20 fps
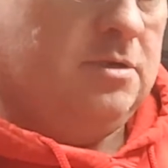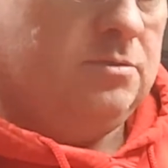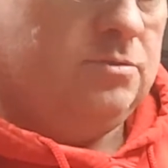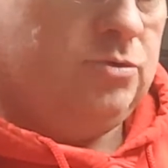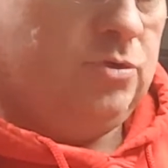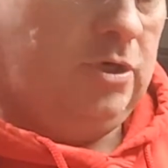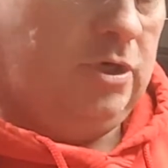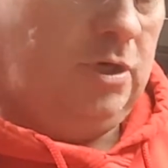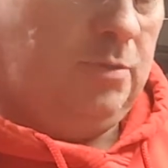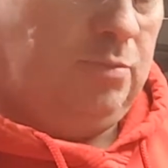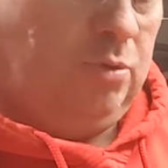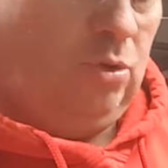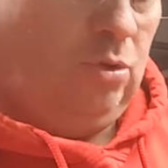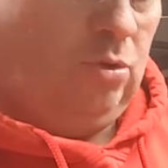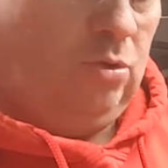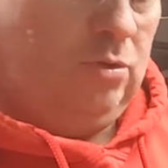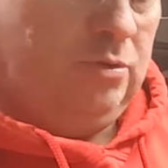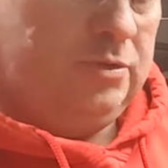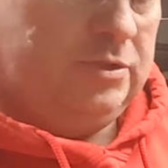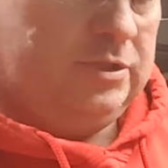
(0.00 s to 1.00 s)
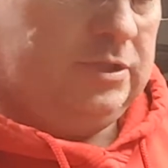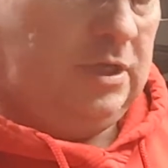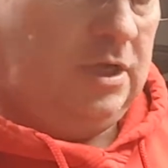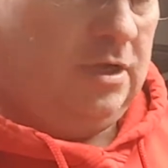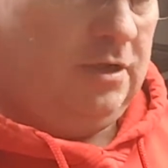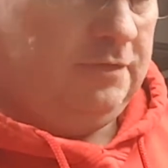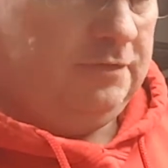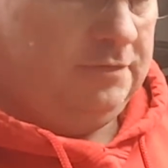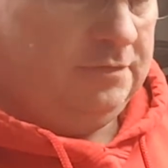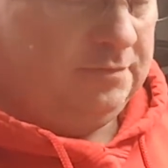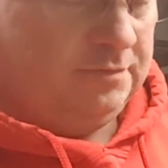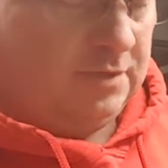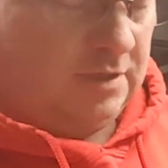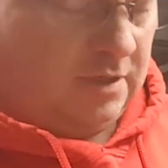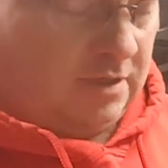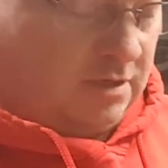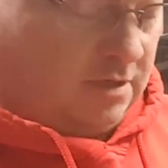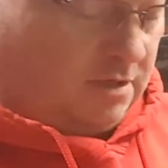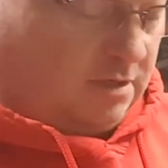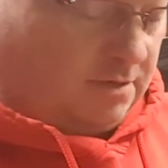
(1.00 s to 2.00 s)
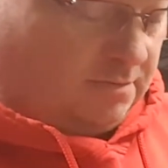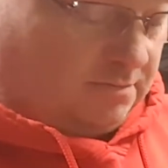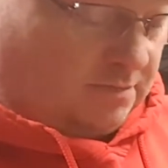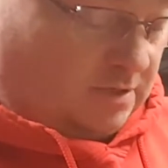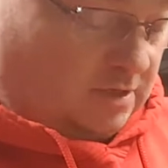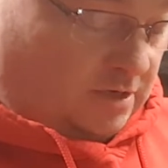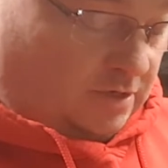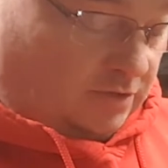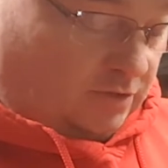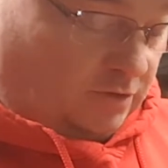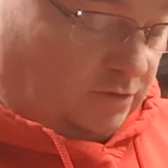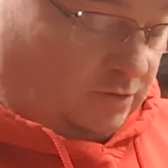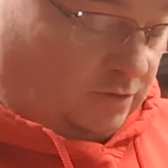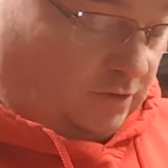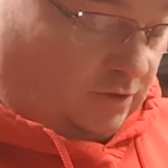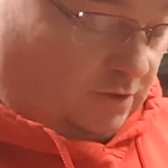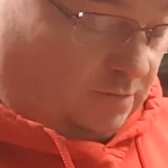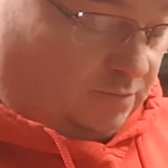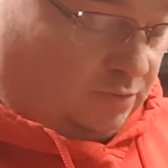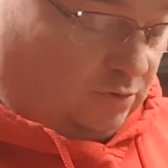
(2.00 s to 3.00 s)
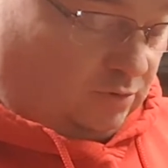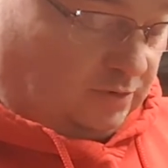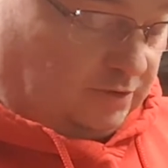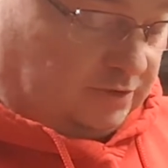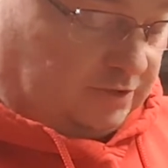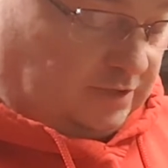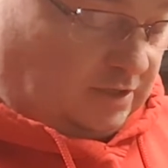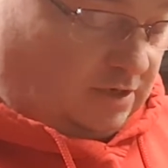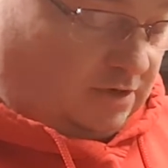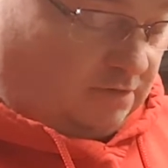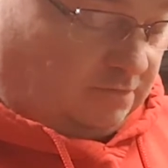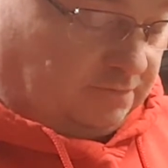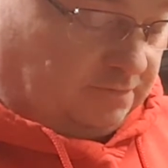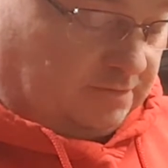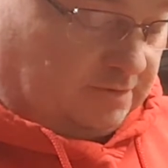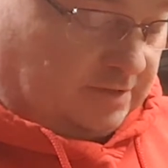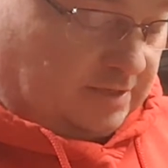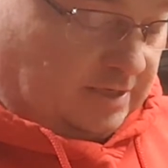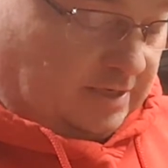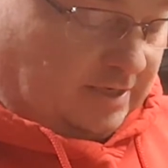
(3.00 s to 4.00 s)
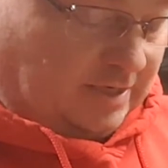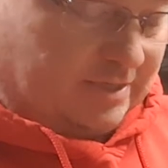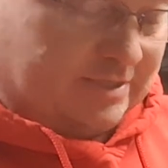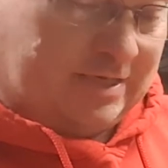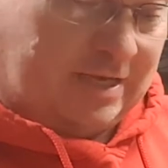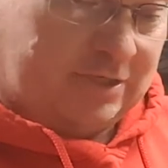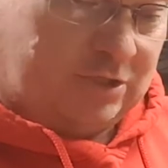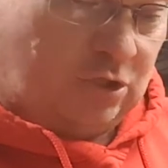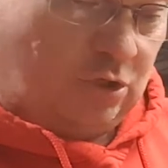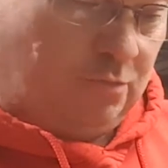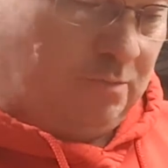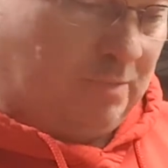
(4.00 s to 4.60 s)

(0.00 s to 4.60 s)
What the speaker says: trigger pull and stuff. The trigger pull itself is not too